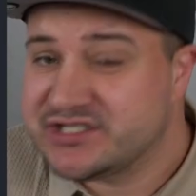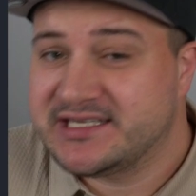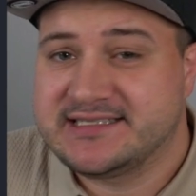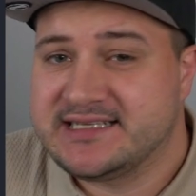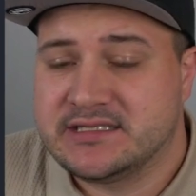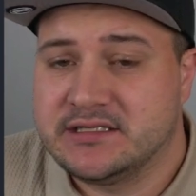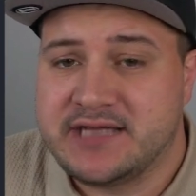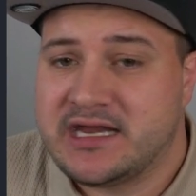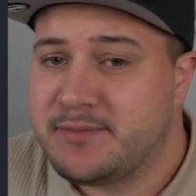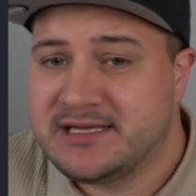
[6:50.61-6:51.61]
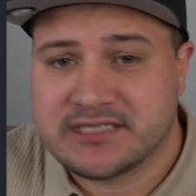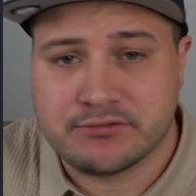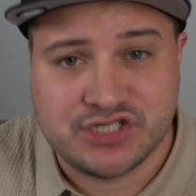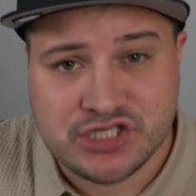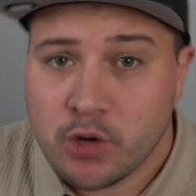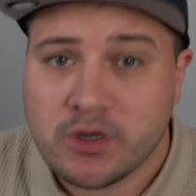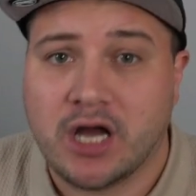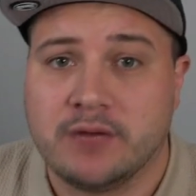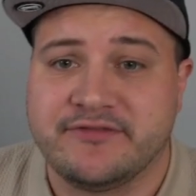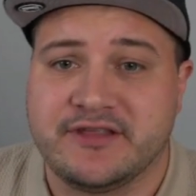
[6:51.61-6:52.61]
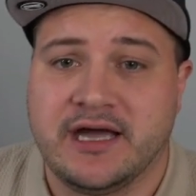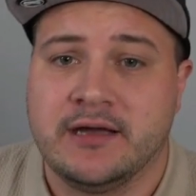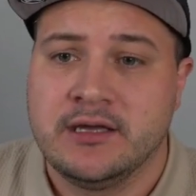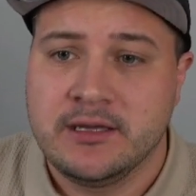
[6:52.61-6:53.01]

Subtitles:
exist in the database, there is no column for that,